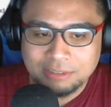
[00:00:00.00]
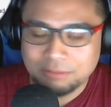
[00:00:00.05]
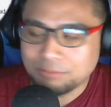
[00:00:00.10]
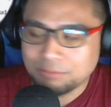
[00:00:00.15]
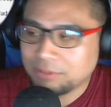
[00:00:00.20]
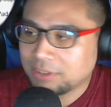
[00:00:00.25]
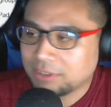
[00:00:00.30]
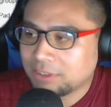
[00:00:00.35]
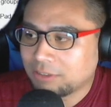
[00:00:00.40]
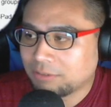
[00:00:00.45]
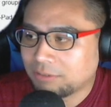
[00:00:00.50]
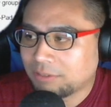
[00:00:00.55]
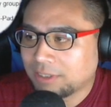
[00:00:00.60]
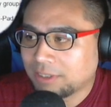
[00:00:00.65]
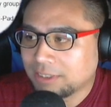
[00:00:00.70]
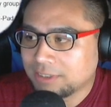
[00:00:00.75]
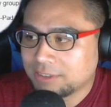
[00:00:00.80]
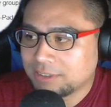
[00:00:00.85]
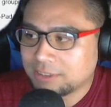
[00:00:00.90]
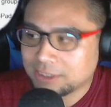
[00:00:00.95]
with the
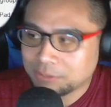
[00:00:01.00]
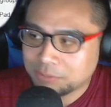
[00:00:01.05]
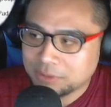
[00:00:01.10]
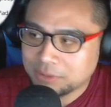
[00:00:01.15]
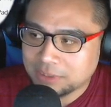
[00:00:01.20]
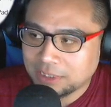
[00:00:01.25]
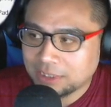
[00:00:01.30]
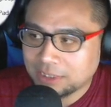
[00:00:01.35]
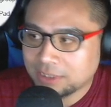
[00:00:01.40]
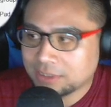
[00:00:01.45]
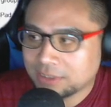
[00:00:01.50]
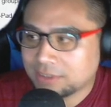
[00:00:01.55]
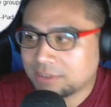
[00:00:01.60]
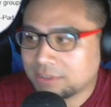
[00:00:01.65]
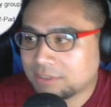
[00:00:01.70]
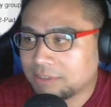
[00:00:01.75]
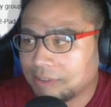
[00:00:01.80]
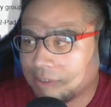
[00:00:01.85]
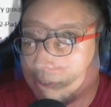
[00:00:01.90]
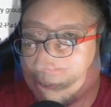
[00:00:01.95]
right
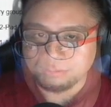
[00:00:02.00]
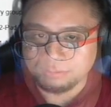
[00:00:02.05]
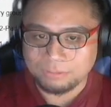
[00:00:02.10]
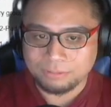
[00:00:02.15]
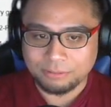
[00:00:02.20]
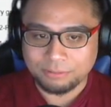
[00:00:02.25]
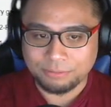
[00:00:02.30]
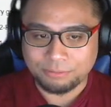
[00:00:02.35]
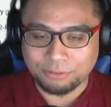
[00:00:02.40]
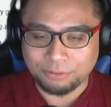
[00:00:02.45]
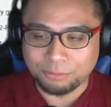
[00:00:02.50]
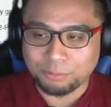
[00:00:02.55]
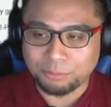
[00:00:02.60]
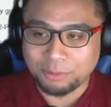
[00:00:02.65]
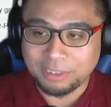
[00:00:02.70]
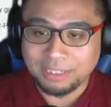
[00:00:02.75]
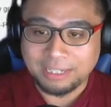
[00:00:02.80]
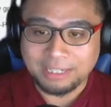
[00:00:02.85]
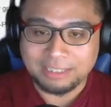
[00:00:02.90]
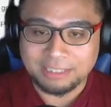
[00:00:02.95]
substats. From
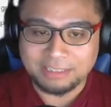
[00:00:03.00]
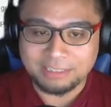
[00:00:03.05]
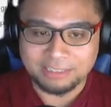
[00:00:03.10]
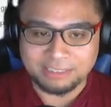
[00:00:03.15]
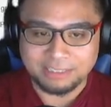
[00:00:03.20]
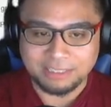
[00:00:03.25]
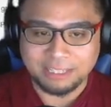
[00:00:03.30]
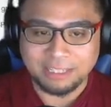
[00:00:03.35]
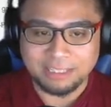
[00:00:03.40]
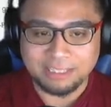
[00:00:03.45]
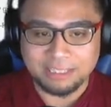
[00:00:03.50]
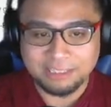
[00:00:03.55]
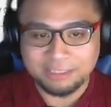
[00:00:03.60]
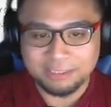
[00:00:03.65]
what I understand,